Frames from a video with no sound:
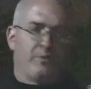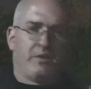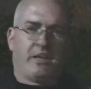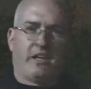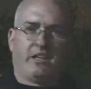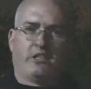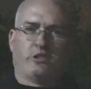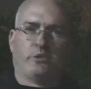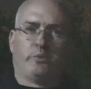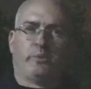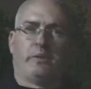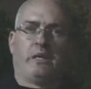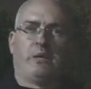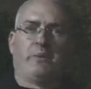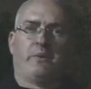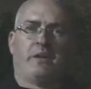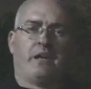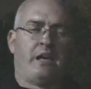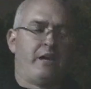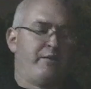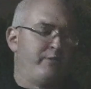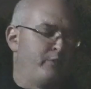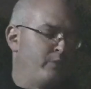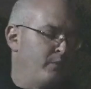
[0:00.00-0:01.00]
but I'm going to kind of explain
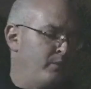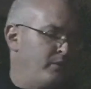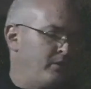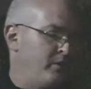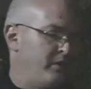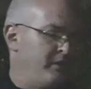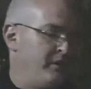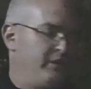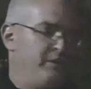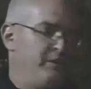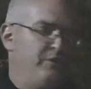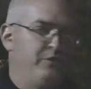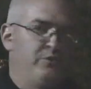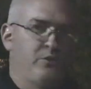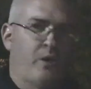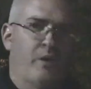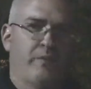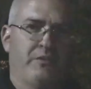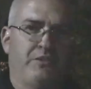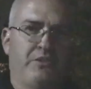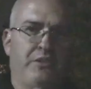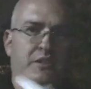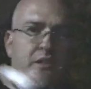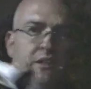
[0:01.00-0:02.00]
what I have going on here. So
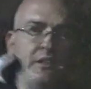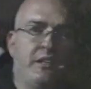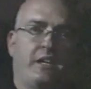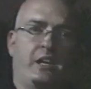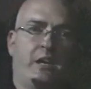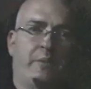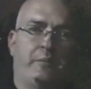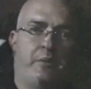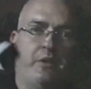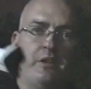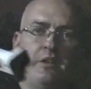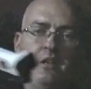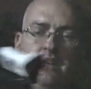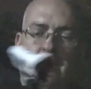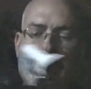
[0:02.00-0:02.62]
obviously you need a camera.